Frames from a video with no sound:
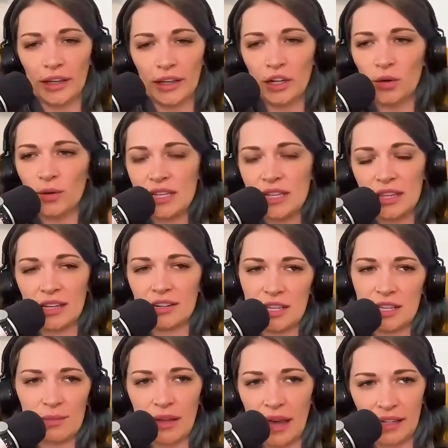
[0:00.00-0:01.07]
all I know is that
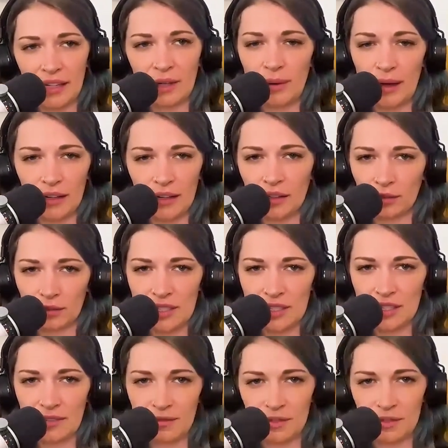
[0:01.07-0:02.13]
there's some guy named Eric
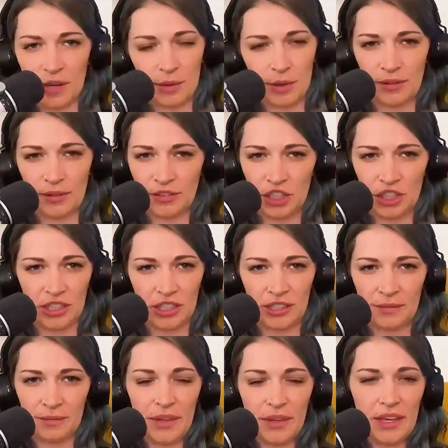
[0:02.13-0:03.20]
Olson,
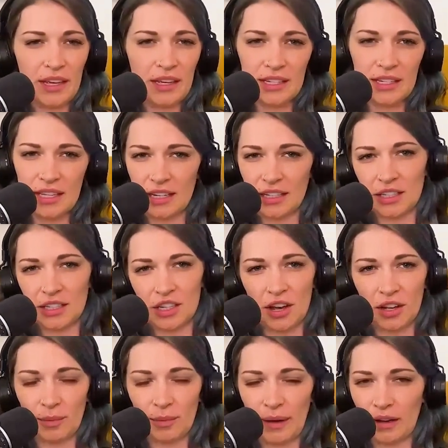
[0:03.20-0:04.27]
WFG. He decided to
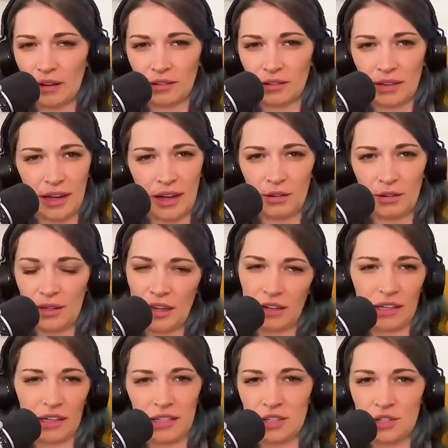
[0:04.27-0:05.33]
talk about how they're
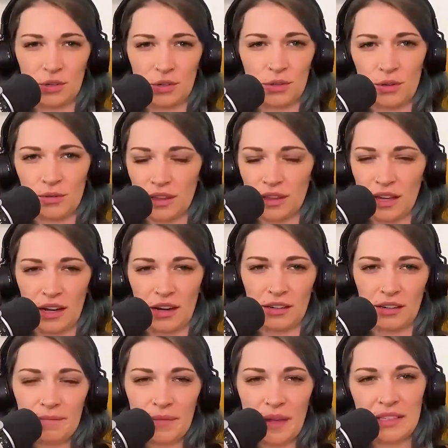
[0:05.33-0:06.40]
getting screwed over
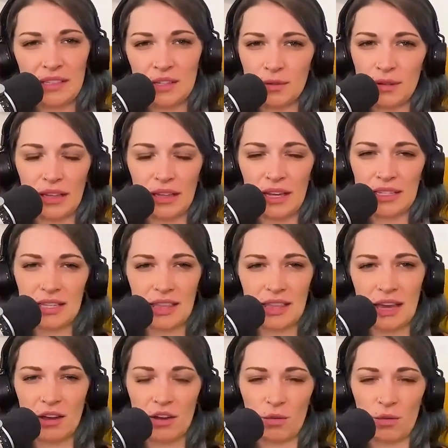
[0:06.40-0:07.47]
there. I didn't realize that
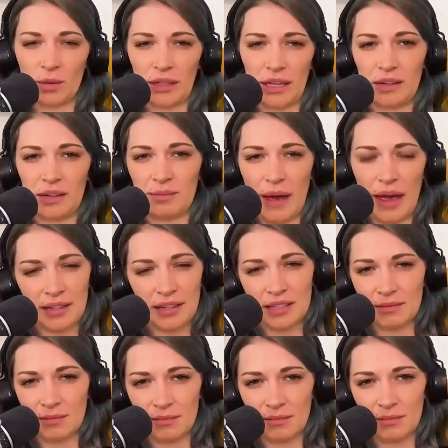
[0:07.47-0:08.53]
that all related back to